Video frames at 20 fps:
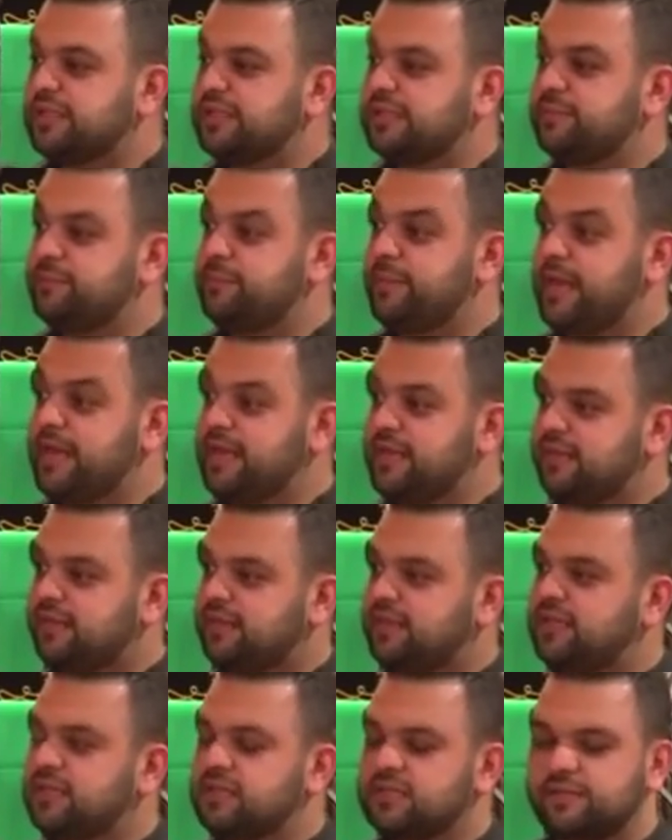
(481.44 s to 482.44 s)
in the main
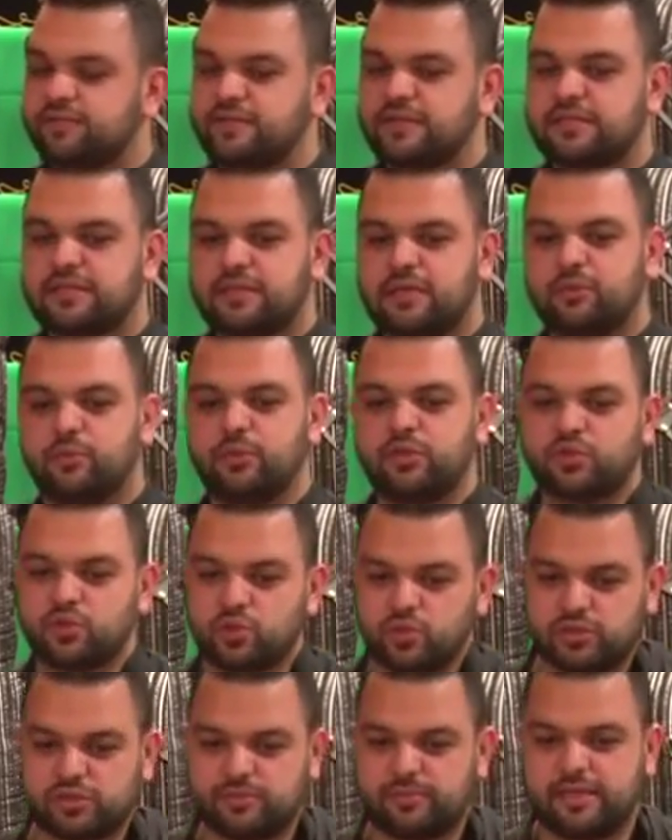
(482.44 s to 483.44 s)
things of Islam, we
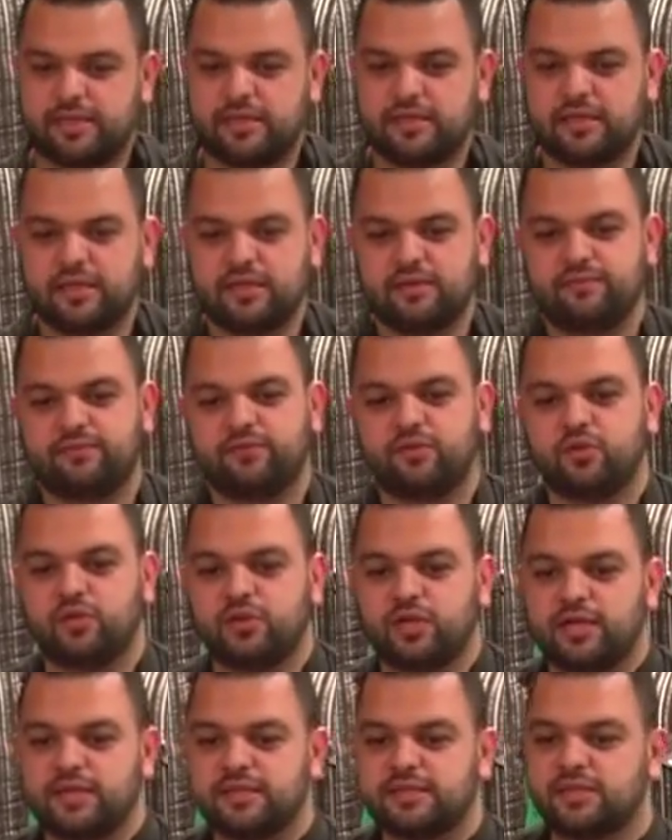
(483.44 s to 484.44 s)
talked about again a few
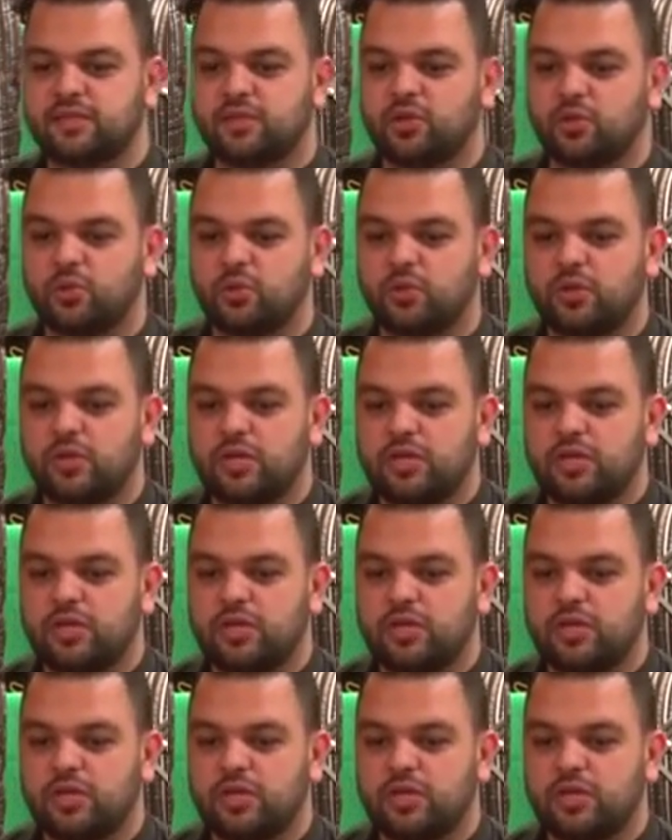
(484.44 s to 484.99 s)
nights ago,